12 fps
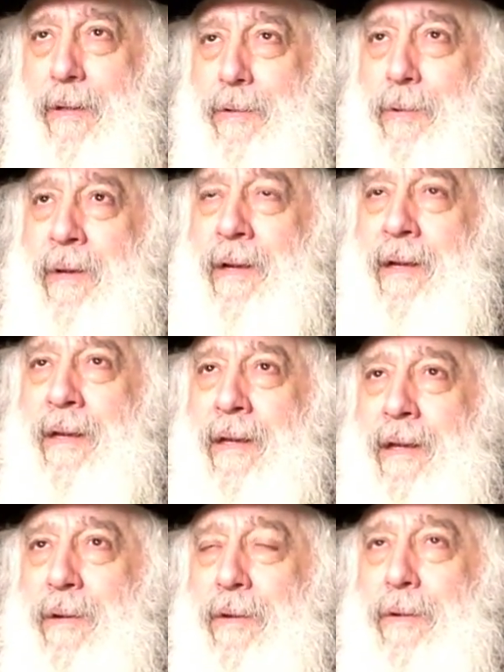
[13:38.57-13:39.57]
doing
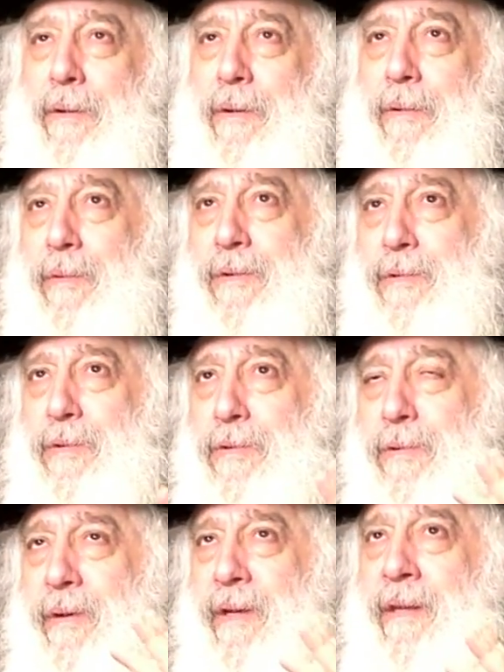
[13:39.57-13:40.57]
you know was just
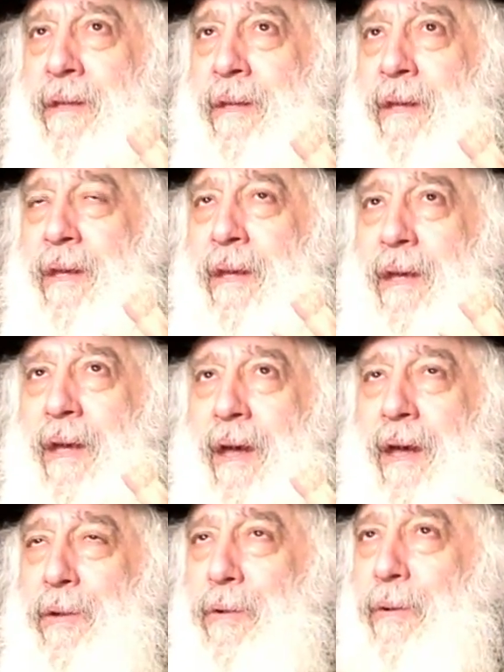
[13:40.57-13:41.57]
looking,
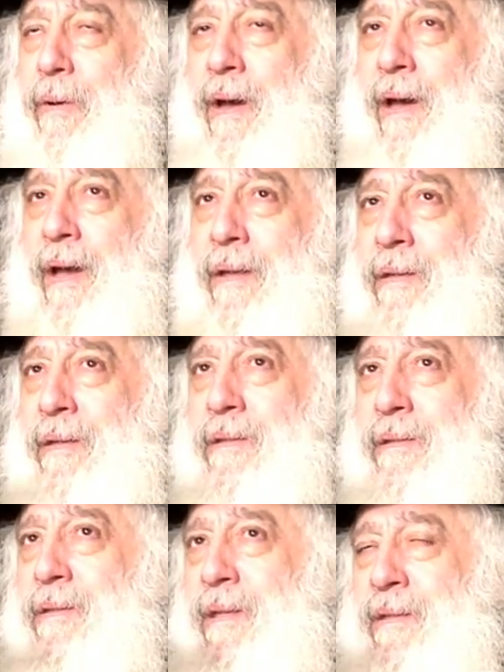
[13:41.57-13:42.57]
you know, at
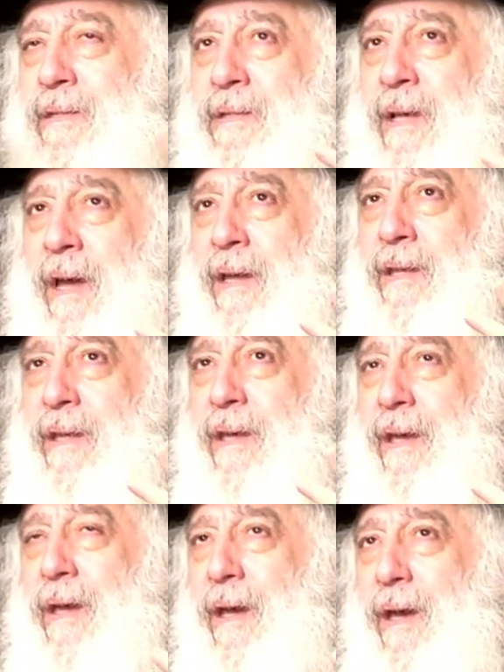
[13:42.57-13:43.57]
this at the sky,
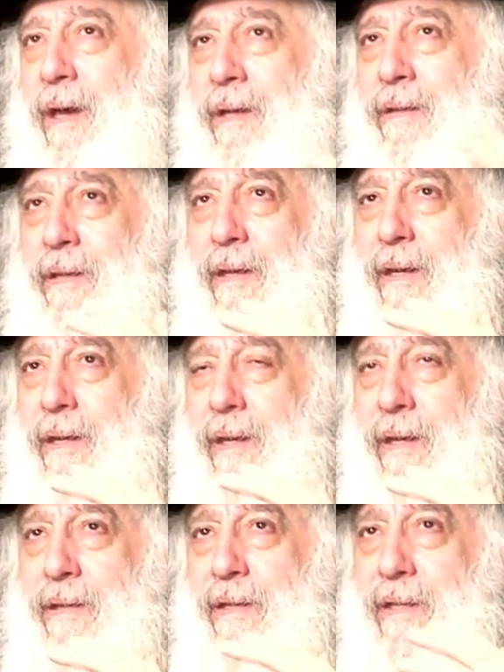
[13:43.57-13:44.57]
and he,
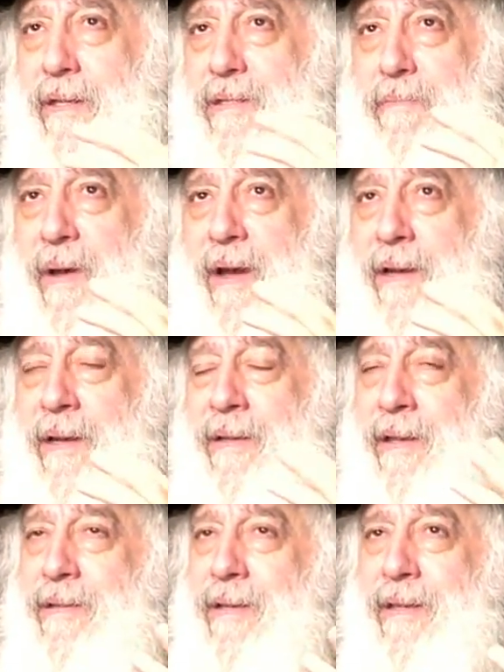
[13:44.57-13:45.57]
he did a smile, and
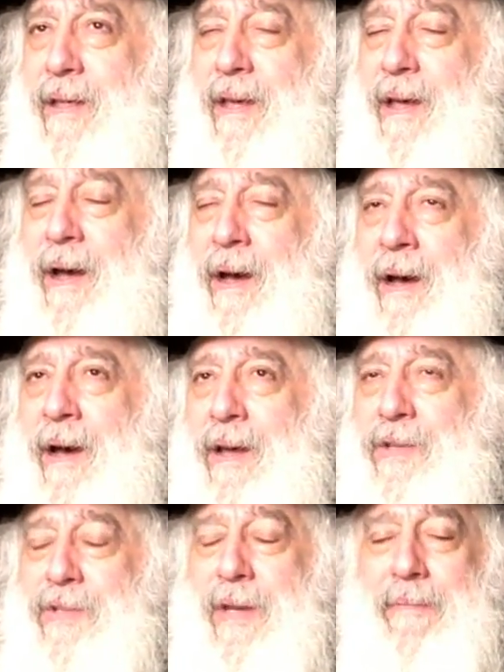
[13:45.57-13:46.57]
they said, Ah
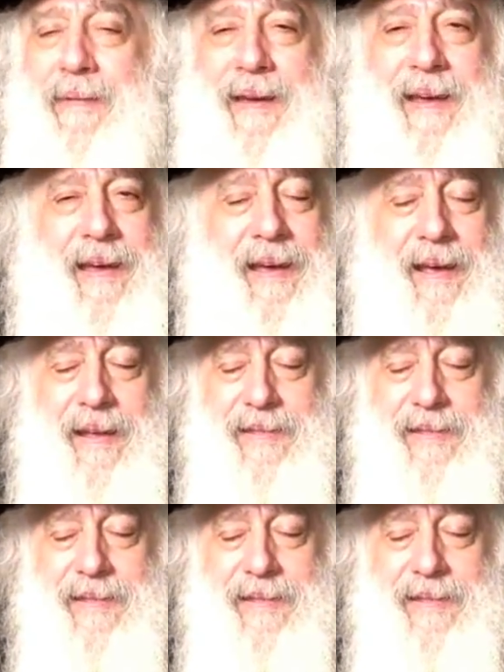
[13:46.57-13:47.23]
Hashem. I